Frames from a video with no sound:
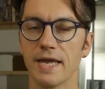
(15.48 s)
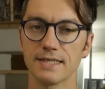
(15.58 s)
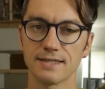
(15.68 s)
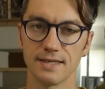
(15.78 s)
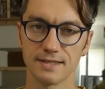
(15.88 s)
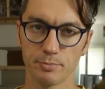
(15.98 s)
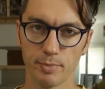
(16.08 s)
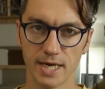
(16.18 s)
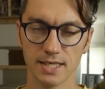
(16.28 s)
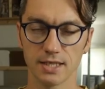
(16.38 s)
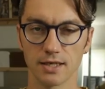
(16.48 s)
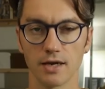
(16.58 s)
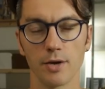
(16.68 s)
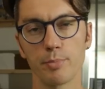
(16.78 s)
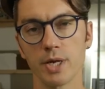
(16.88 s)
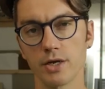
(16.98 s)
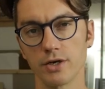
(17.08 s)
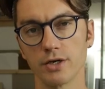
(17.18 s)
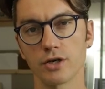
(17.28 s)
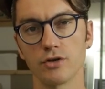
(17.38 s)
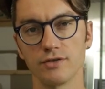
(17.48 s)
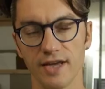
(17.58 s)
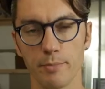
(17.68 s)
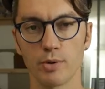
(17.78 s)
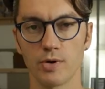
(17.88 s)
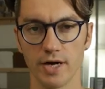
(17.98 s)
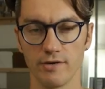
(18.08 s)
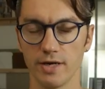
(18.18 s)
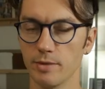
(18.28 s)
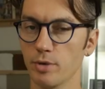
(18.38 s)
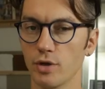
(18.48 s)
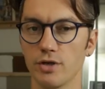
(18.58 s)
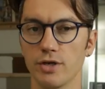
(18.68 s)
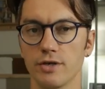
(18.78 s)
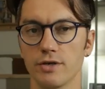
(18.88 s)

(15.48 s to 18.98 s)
makes this painting appear contemporary and modern.